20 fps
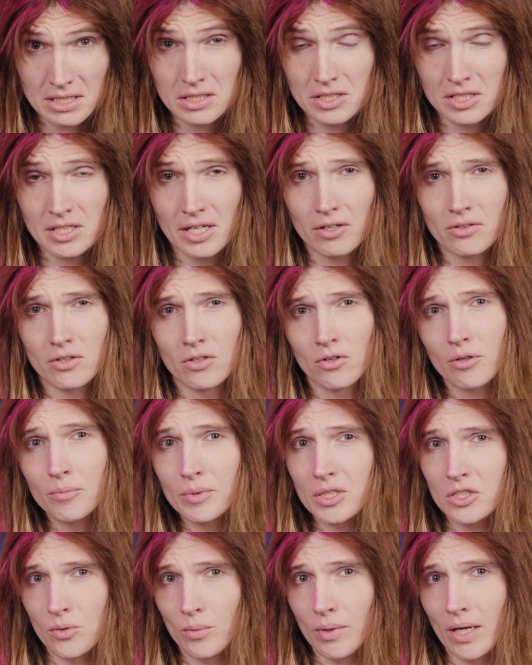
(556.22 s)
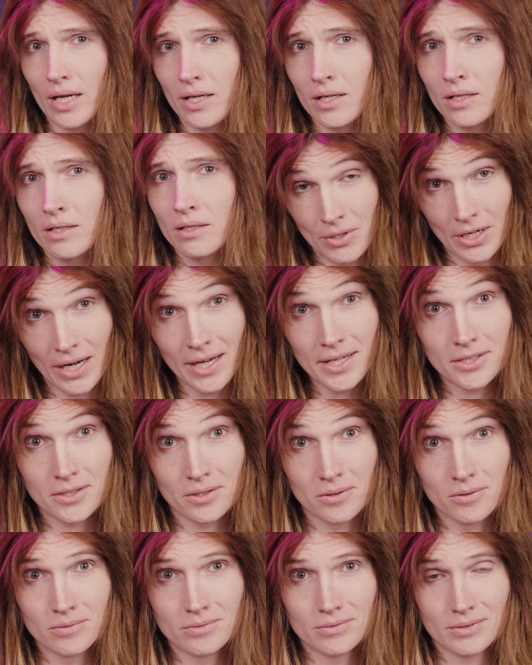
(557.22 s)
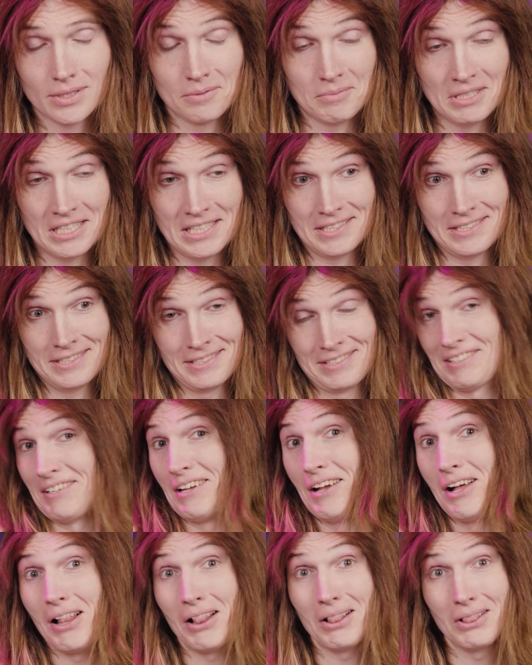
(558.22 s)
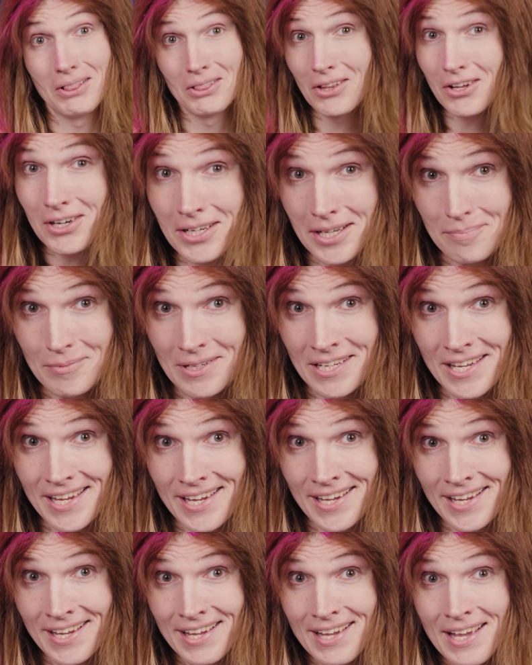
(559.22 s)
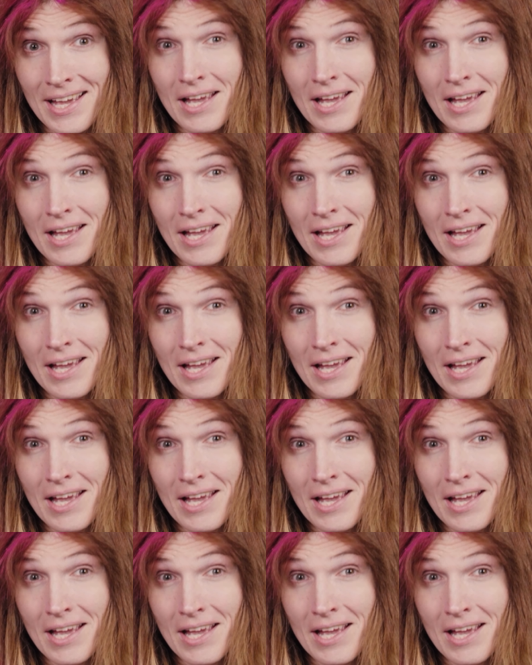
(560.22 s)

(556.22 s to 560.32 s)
that scare the normies away, but I do. I mean, look at me!